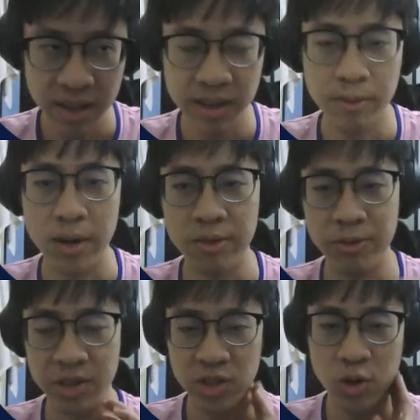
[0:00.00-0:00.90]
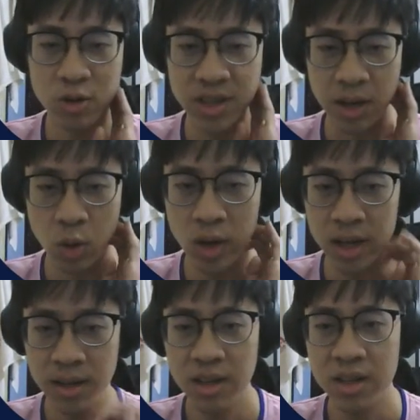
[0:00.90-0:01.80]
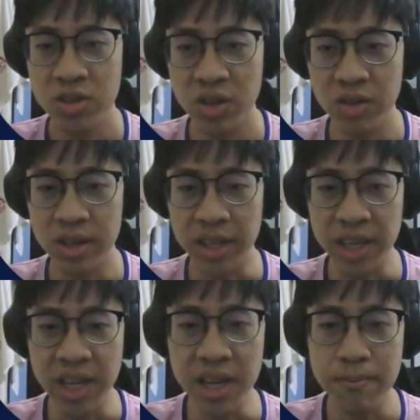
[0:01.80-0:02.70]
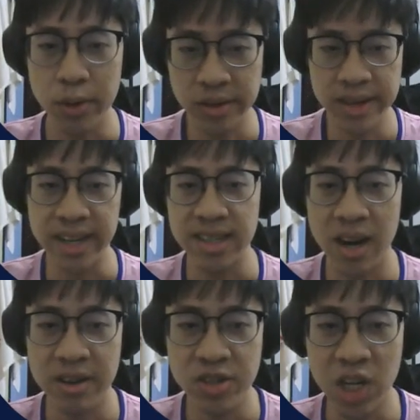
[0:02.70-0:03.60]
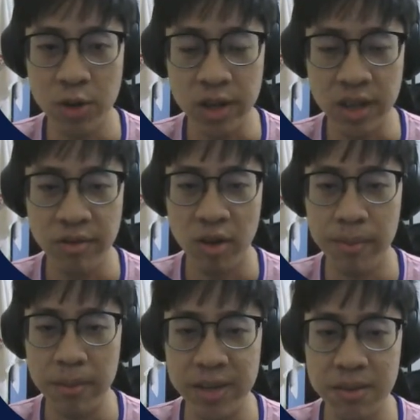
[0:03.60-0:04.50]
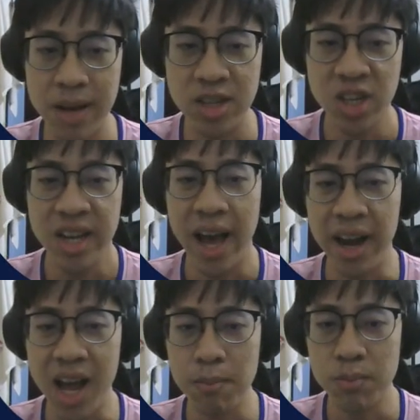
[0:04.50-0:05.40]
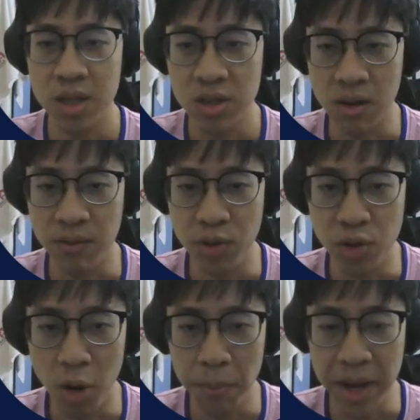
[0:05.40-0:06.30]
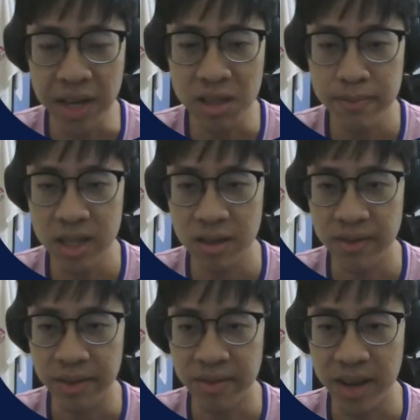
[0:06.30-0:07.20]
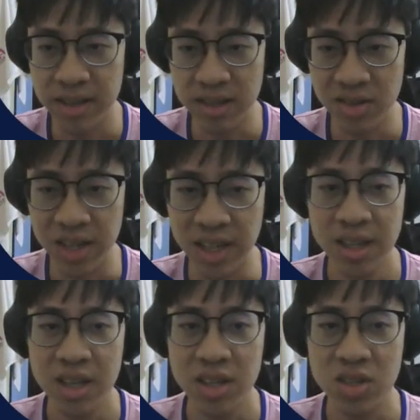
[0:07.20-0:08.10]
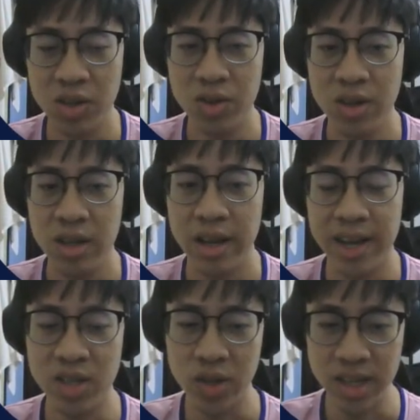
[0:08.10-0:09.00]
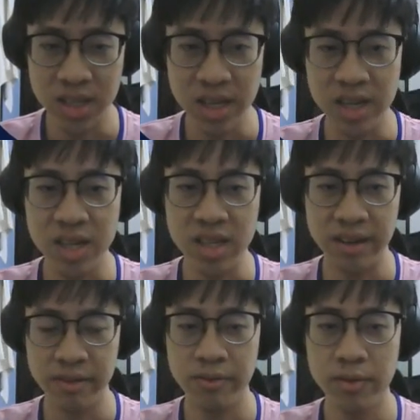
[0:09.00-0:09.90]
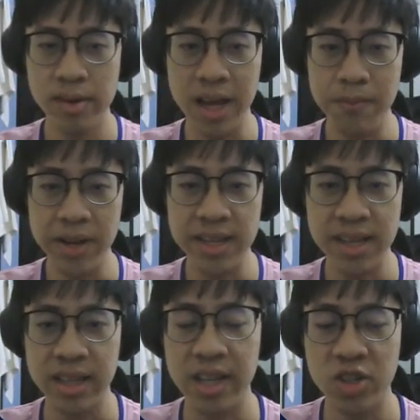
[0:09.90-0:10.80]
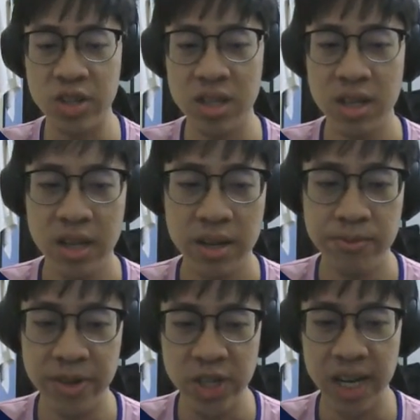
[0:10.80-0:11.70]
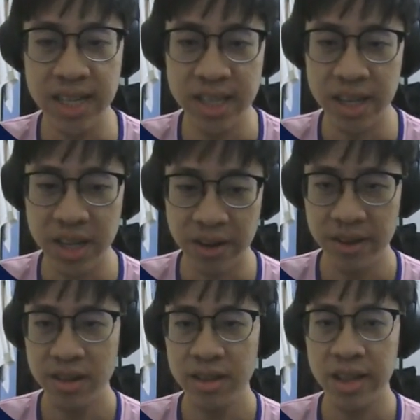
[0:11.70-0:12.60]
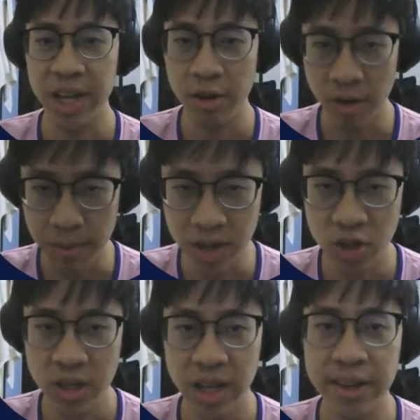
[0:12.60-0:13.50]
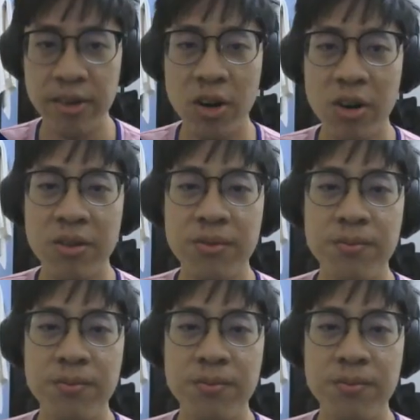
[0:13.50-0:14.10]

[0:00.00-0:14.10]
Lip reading: one where the scores are low. So the key bottlenecks are generative format mismatch and absence of domain-specific fine-tuning. So as you can see, these are the full APA citation which I listed here. Thank you very much. Thank you all.